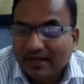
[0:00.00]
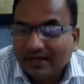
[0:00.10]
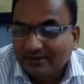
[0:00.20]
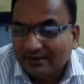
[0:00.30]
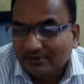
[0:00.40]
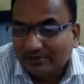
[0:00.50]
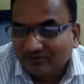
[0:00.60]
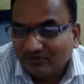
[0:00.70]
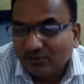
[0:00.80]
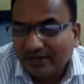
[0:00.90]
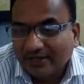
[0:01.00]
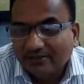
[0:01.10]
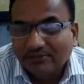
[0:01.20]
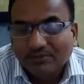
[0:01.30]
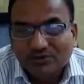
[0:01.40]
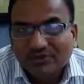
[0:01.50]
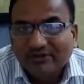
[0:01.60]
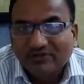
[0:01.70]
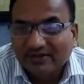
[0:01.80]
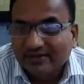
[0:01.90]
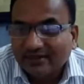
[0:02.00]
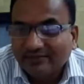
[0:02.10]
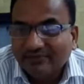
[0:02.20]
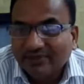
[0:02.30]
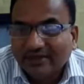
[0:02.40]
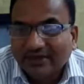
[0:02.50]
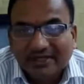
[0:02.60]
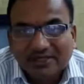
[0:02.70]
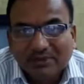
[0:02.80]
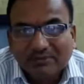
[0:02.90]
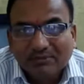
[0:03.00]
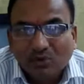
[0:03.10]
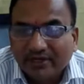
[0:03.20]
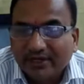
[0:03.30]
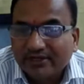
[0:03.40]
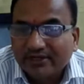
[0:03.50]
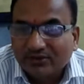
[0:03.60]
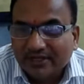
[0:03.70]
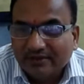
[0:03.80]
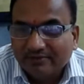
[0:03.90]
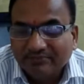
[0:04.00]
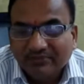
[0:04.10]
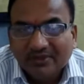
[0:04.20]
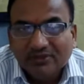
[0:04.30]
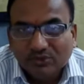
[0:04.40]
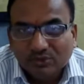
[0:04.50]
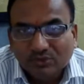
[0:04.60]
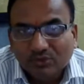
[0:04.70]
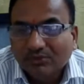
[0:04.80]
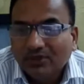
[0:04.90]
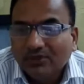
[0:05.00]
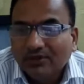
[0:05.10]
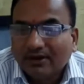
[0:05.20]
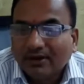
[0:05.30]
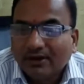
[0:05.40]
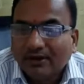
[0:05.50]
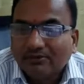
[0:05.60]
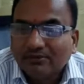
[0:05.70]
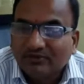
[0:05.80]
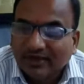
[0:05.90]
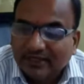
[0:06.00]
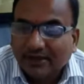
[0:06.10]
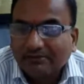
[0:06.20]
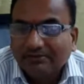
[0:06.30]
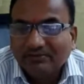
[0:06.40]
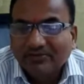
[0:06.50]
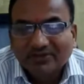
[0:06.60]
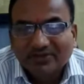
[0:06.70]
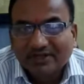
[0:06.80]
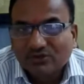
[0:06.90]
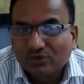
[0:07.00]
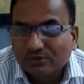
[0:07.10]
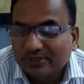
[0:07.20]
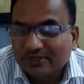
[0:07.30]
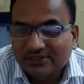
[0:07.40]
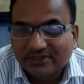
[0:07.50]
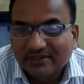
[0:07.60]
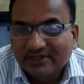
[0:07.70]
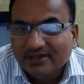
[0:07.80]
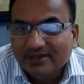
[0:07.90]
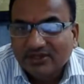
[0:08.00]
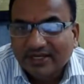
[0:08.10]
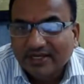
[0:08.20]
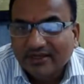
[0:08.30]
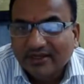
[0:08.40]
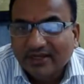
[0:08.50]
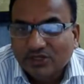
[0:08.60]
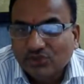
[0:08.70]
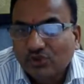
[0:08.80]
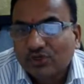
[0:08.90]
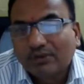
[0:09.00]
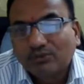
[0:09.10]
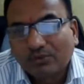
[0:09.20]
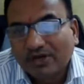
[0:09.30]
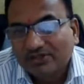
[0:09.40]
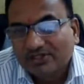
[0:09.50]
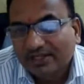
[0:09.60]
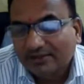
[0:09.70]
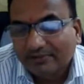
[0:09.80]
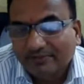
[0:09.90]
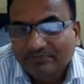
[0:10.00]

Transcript: And uh, before I proceed further, it is my bounden duty to uh, welcome the resource person, Sri Ashok Ramkumar sir,